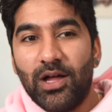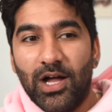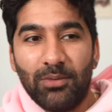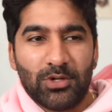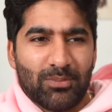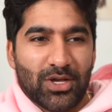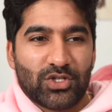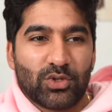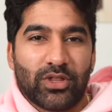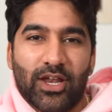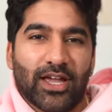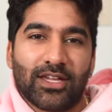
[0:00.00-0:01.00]
I'm gonna make
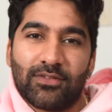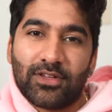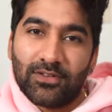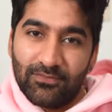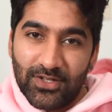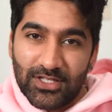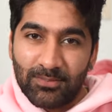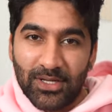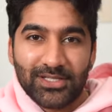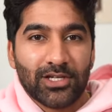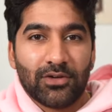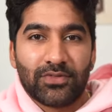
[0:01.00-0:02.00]
sure that I can convince
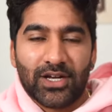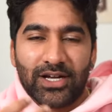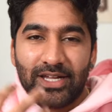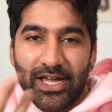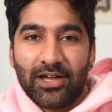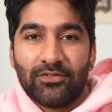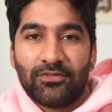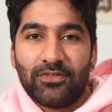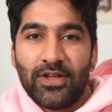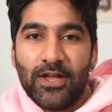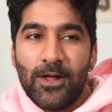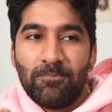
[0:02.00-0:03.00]
myself that I have
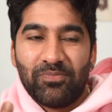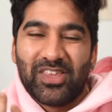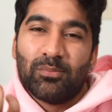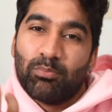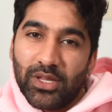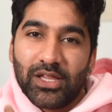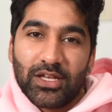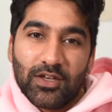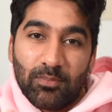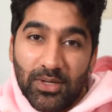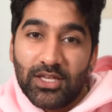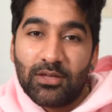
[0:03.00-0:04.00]
the ability
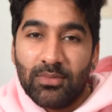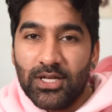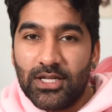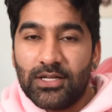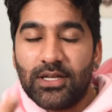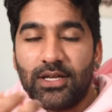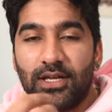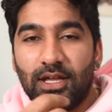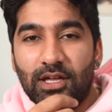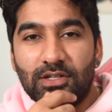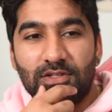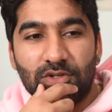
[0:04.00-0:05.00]
to be committed.
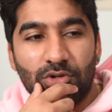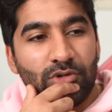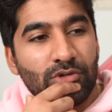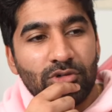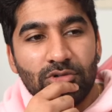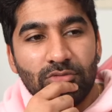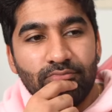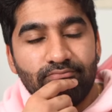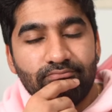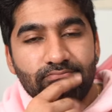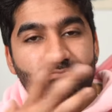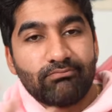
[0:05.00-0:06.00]
And so,
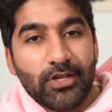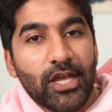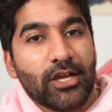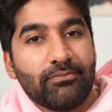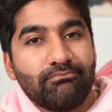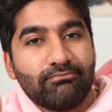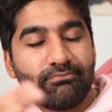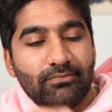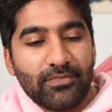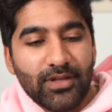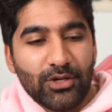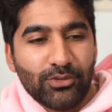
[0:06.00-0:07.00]
yeah,
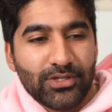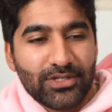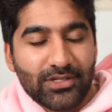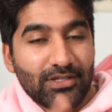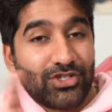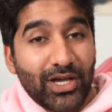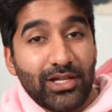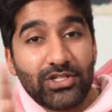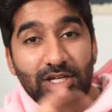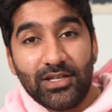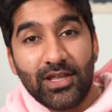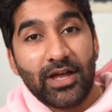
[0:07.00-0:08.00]
it was
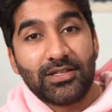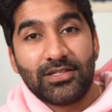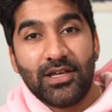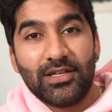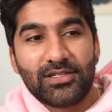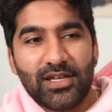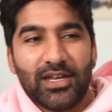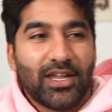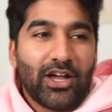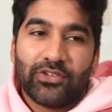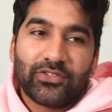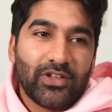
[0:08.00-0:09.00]
challenging in that sense. And
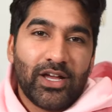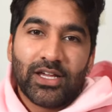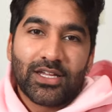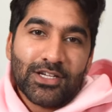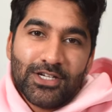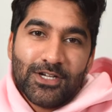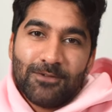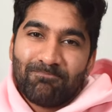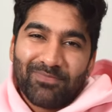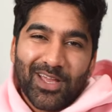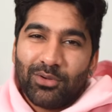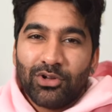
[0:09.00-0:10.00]
now it's like,
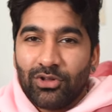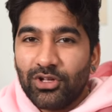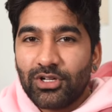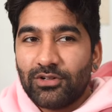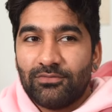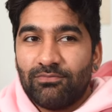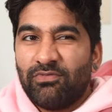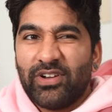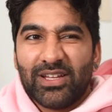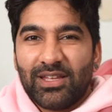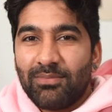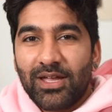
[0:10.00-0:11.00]
now I no longer
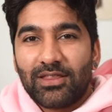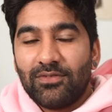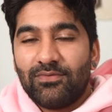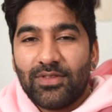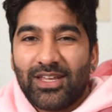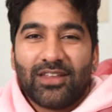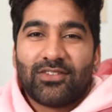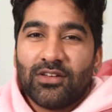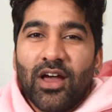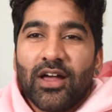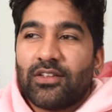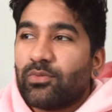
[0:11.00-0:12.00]
really make the, like, it's
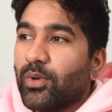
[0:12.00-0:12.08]
nice